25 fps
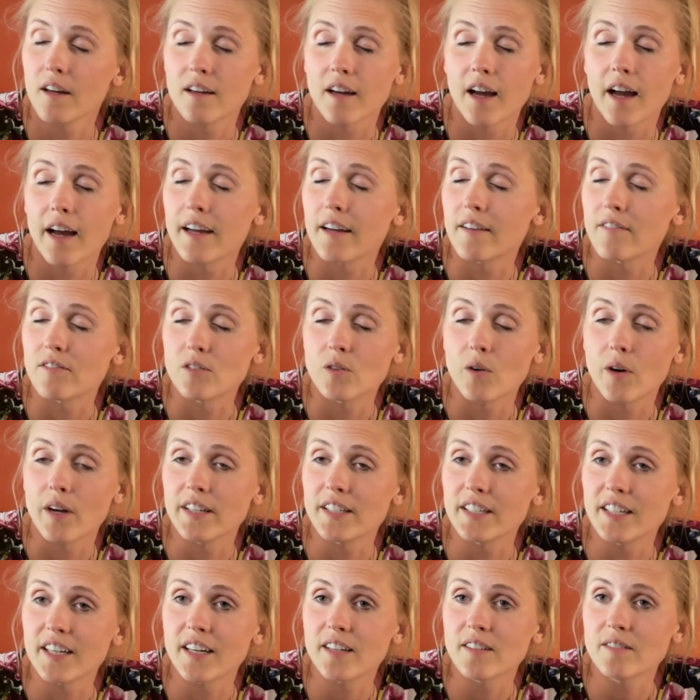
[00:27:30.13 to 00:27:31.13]
I have no
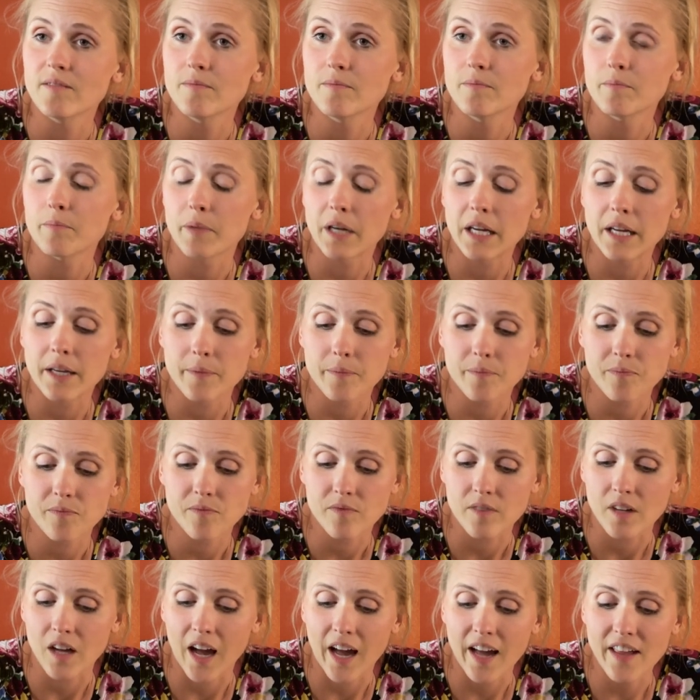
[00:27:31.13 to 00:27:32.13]
idea, but
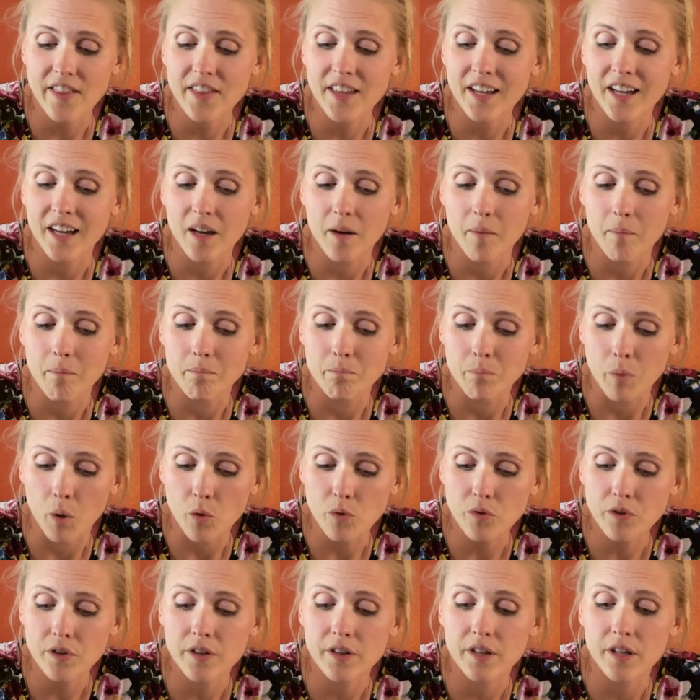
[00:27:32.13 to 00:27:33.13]
I think
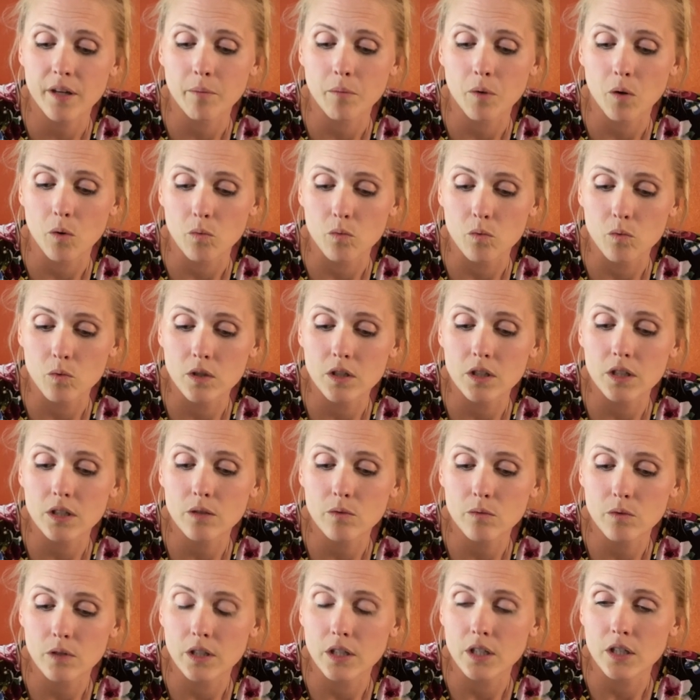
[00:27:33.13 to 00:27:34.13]
both of them are
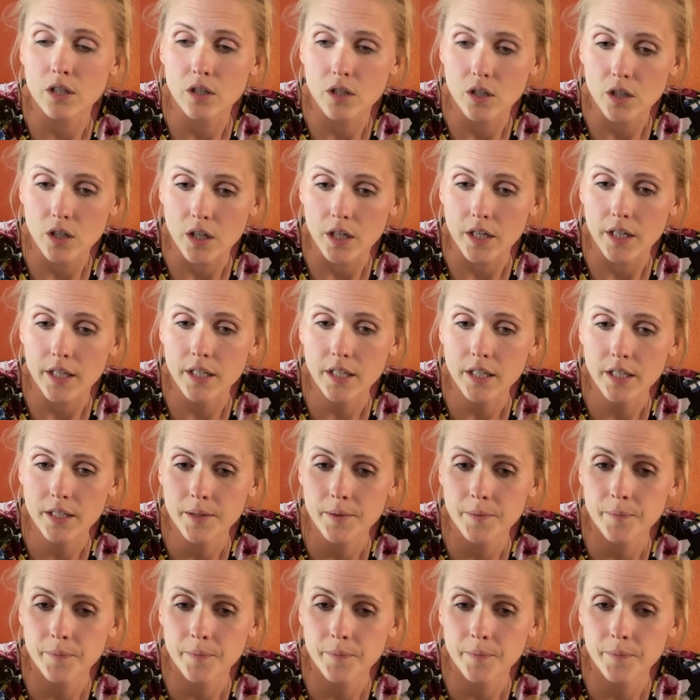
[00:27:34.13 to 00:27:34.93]
really, really good.